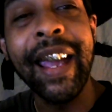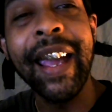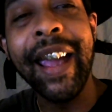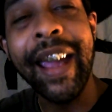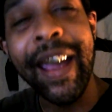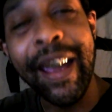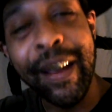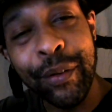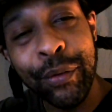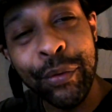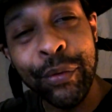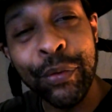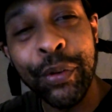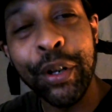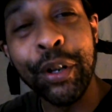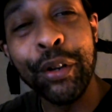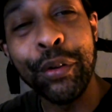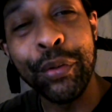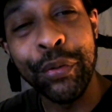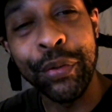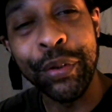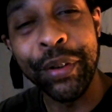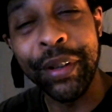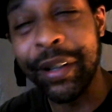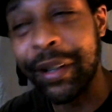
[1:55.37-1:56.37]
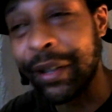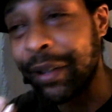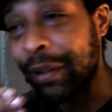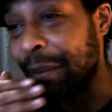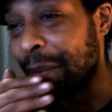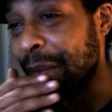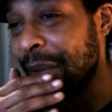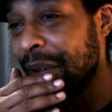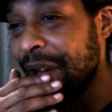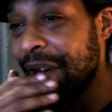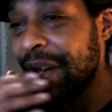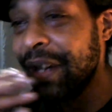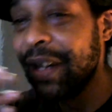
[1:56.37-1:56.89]
info from.
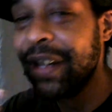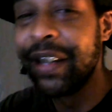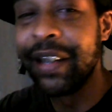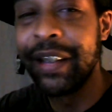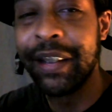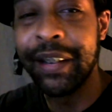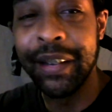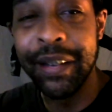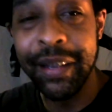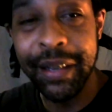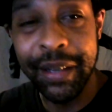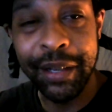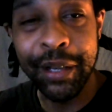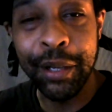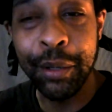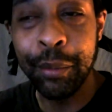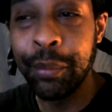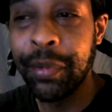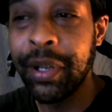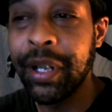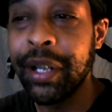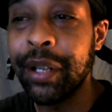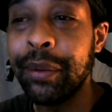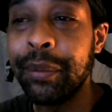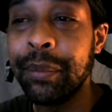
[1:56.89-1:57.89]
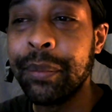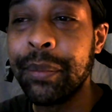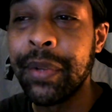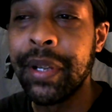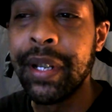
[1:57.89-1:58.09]
Look them up.